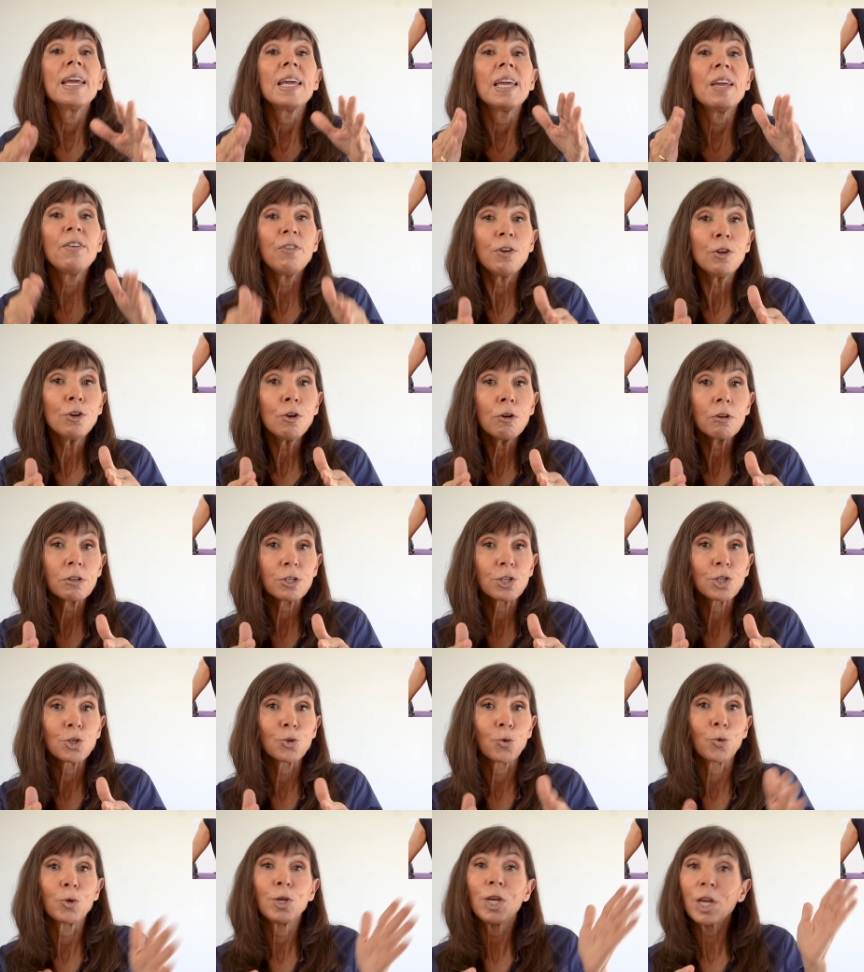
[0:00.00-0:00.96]
If you're not
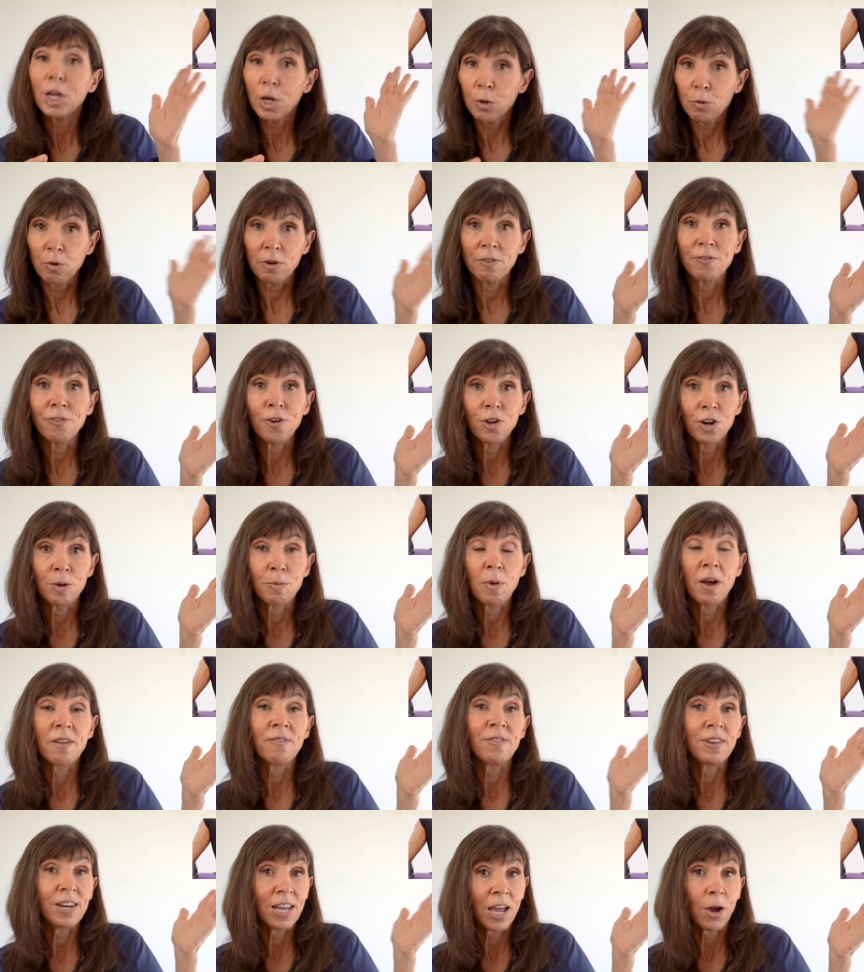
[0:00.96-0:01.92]
sure, you can refer to
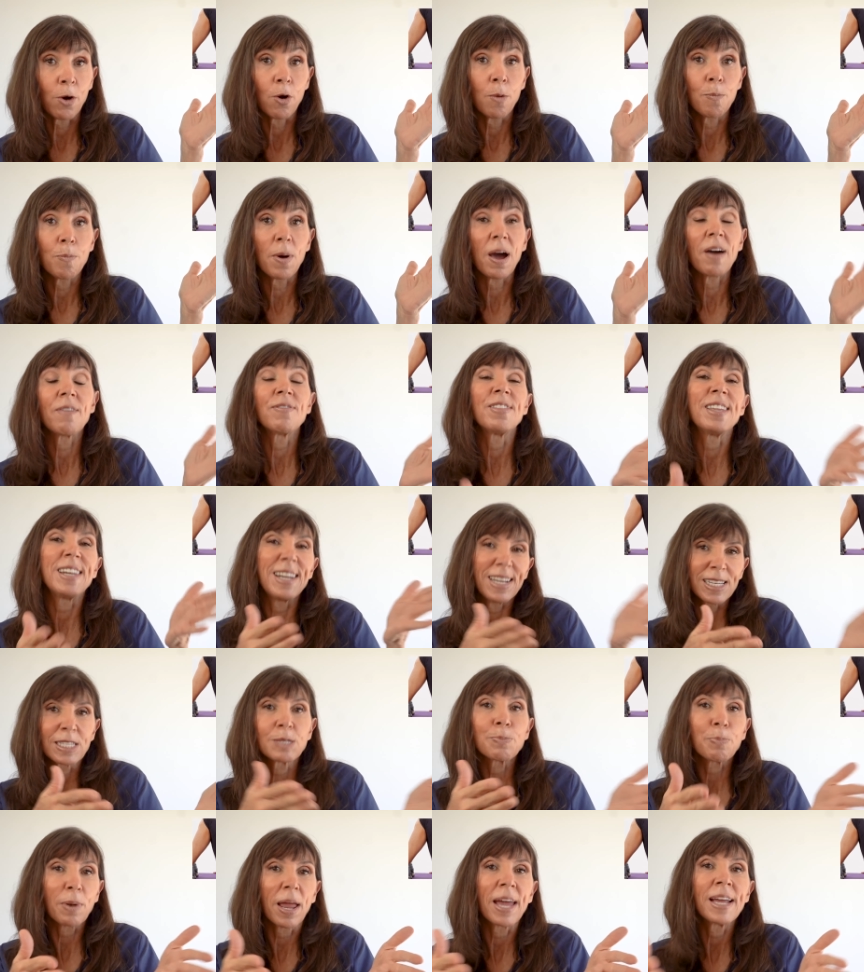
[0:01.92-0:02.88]
my video above that
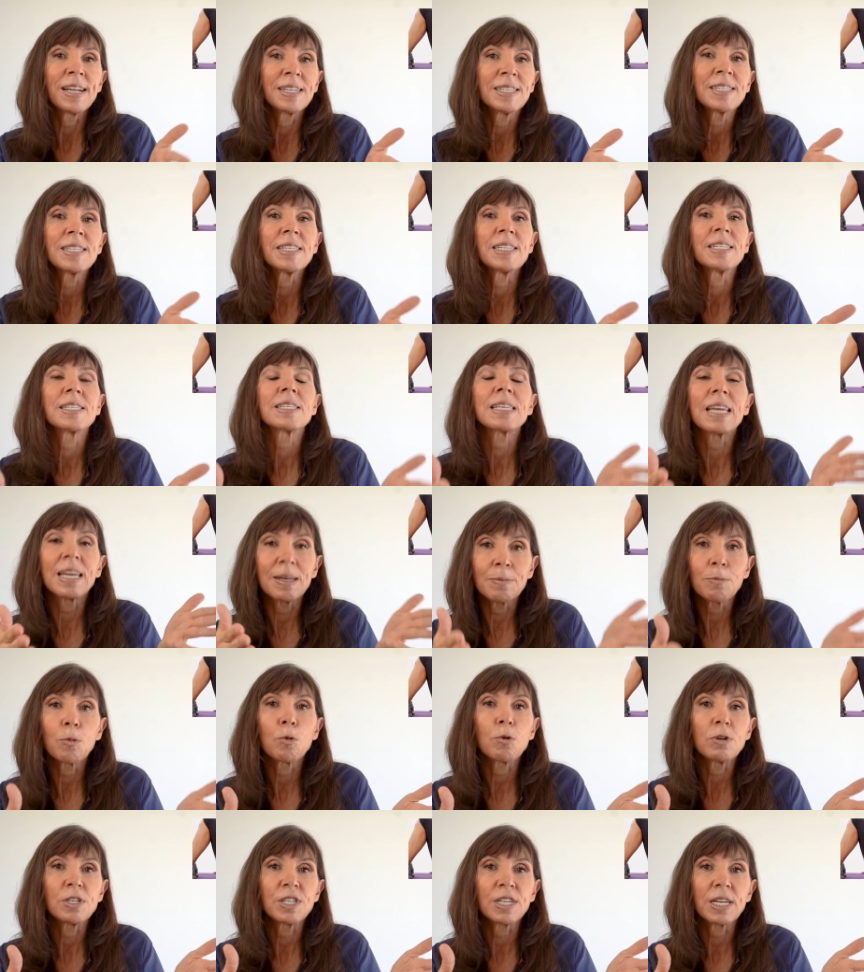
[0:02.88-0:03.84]
explains this in
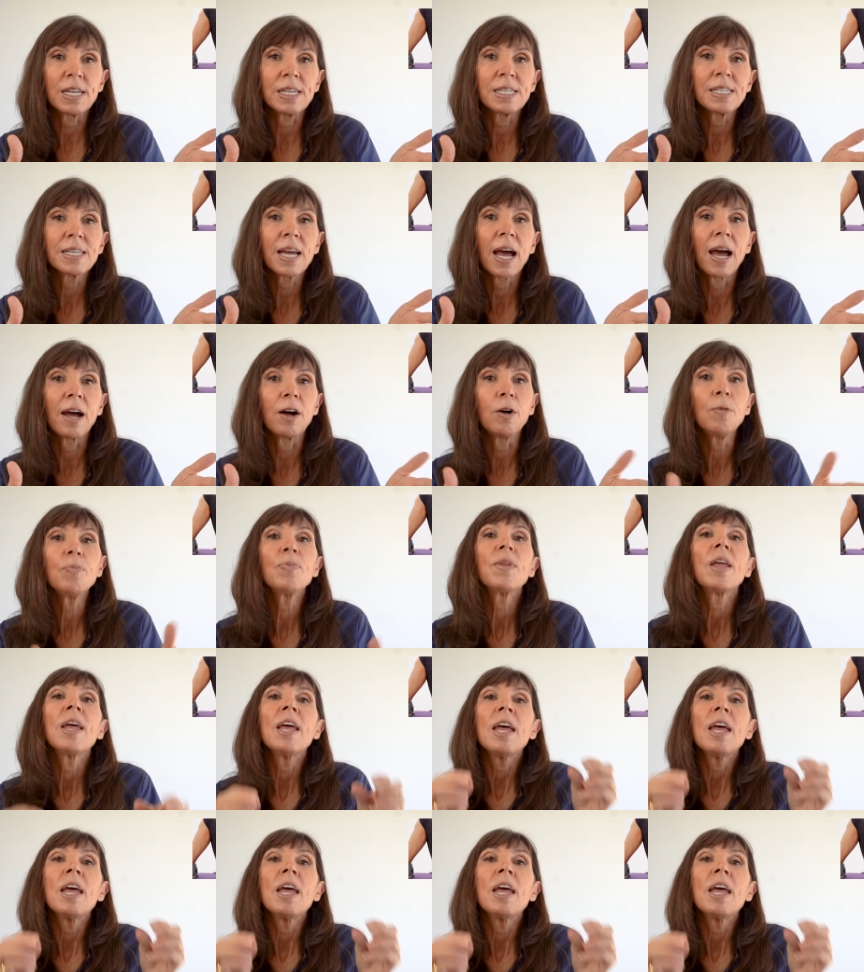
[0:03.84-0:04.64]
more detail.